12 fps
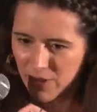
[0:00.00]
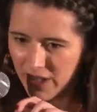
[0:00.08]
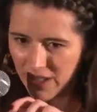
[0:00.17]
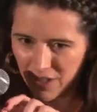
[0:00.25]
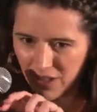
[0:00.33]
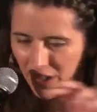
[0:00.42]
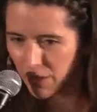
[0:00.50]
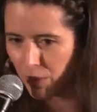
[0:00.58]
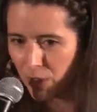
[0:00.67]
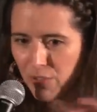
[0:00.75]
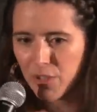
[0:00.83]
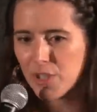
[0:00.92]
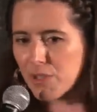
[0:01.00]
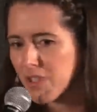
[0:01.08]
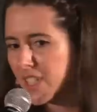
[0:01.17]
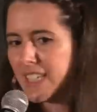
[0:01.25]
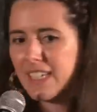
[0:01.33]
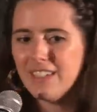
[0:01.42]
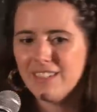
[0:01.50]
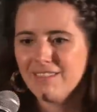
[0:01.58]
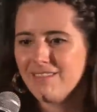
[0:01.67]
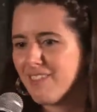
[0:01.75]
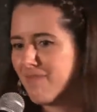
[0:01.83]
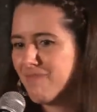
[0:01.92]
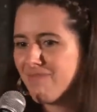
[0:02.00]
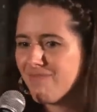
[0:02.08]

like the kind of bureaucracy and